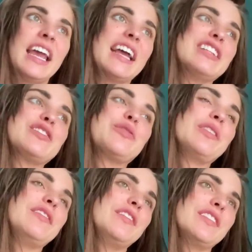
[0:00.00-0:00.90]
And so
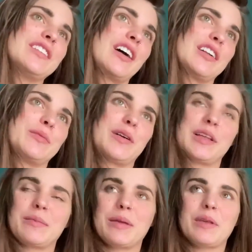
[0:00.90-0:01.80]
we've even talked about,
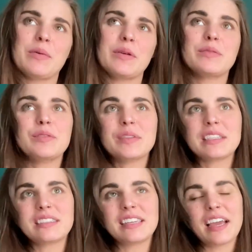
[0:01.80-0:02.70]
like, maybe we would do
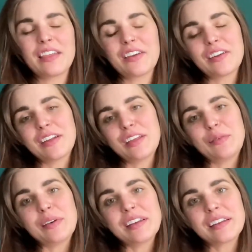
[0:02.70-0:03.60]
this together. He
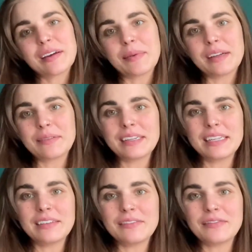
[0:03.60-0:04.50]
would come on when
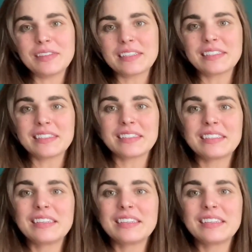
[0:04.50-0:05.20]
he feels